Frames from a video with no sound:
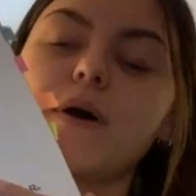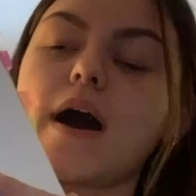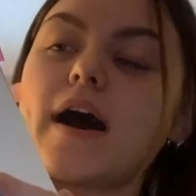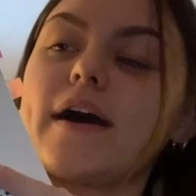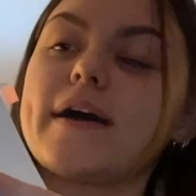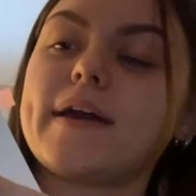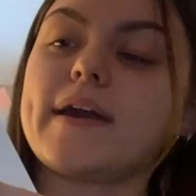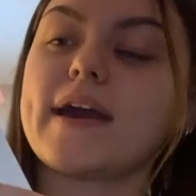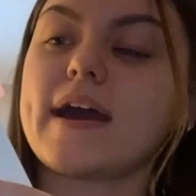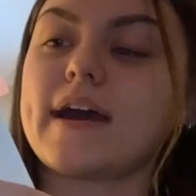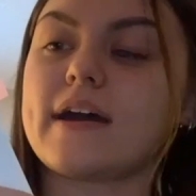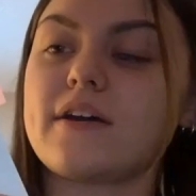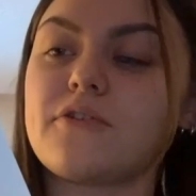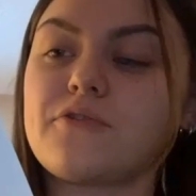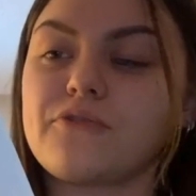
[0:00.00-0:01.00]
I
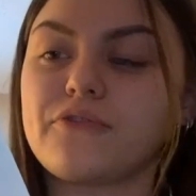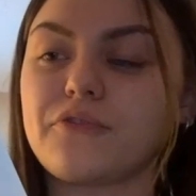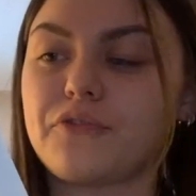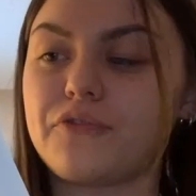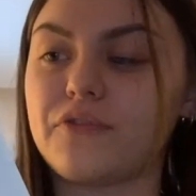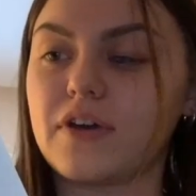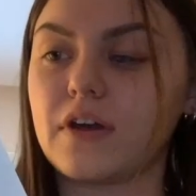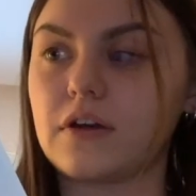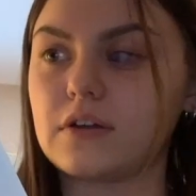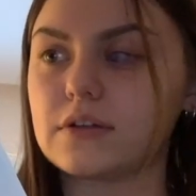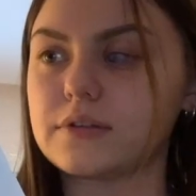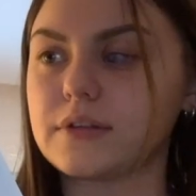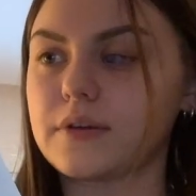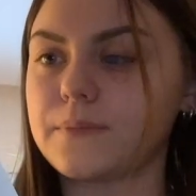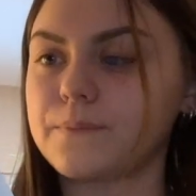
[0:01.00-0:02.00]
have
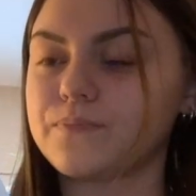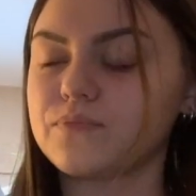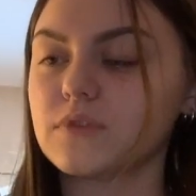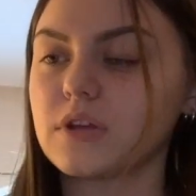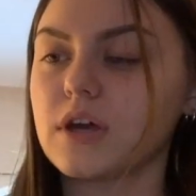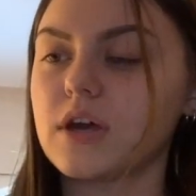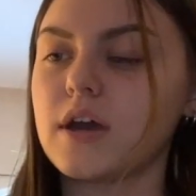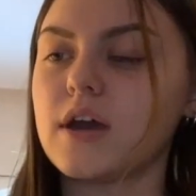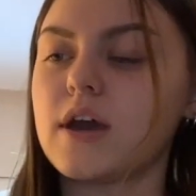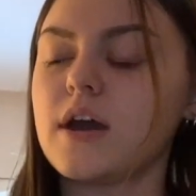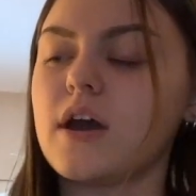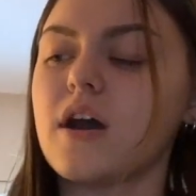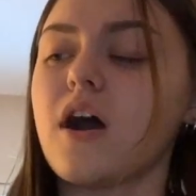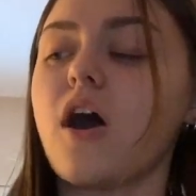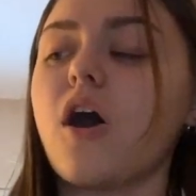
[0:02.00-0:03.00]
filled
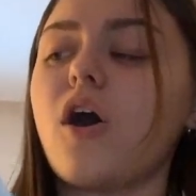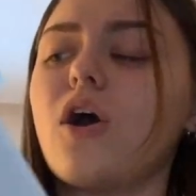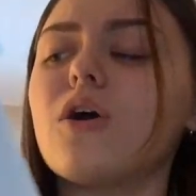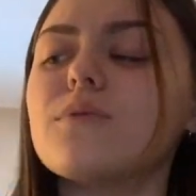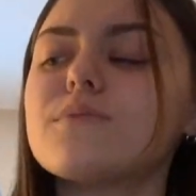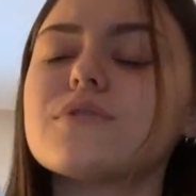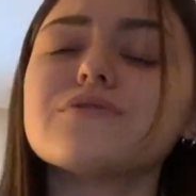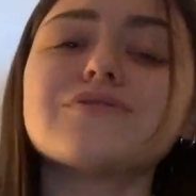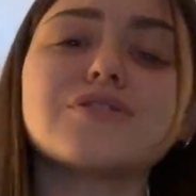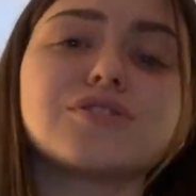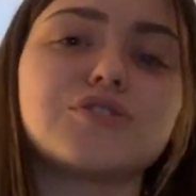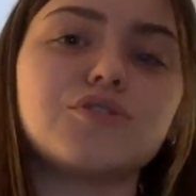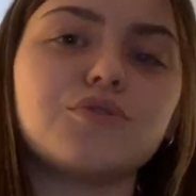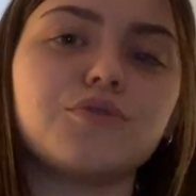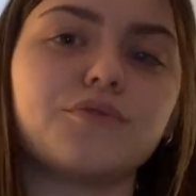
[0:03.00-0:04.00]
almost
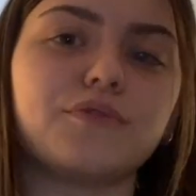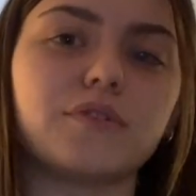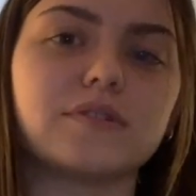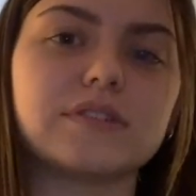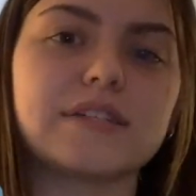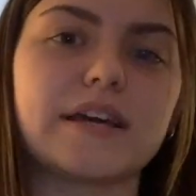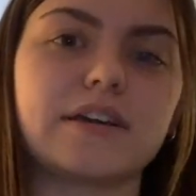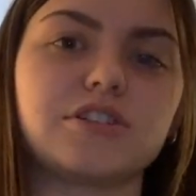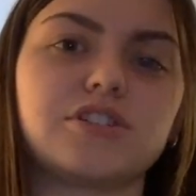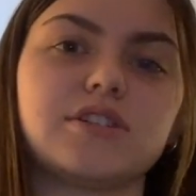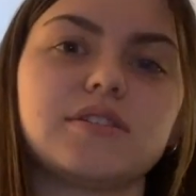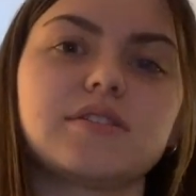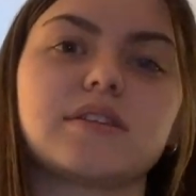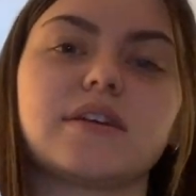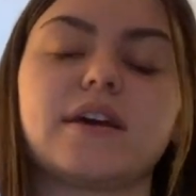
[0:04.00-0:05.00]
two full sections,
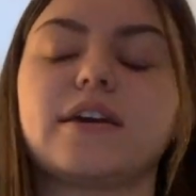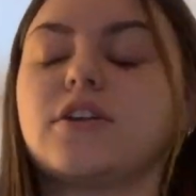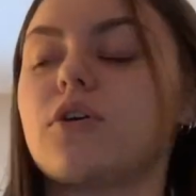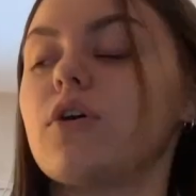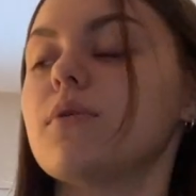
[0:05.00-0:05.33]
and I know I'm